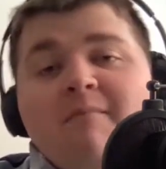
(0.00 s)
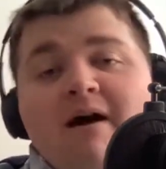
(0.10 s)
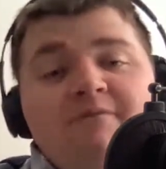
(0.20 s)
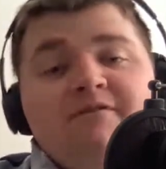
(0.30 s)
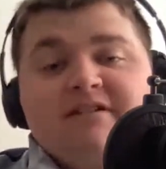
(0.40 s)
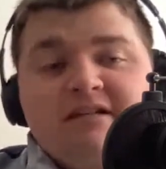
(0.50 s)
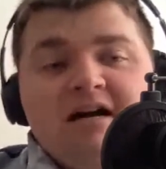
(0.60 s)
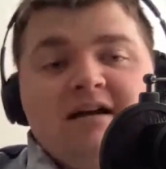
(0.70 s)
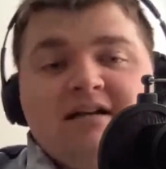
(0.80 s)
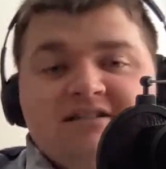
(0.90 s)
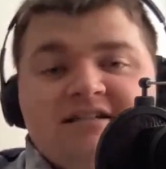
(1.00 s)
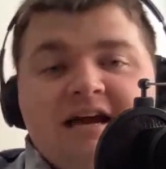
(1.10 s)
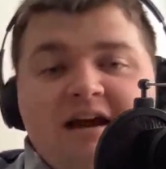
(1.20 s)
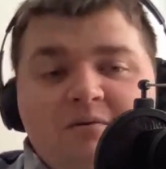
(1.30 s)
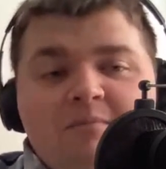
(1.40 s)
obviously not going to
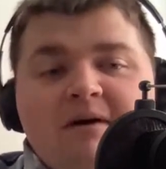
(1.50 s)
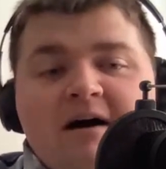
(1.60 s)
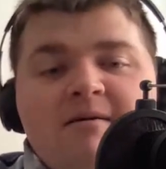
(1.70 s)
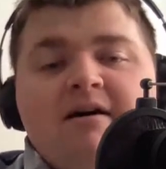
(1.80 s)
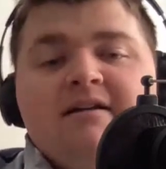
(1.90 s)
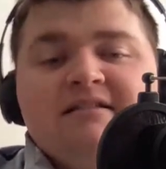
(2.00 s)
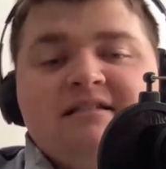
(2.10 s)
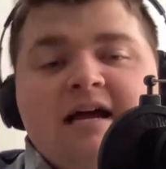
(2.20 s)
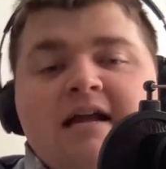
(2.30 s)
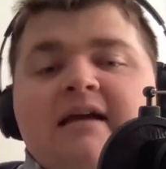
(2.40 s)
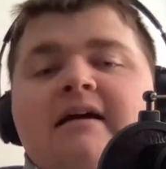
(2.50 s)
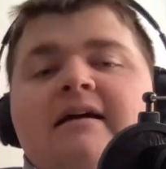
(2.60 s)
say what Bob Huggins said.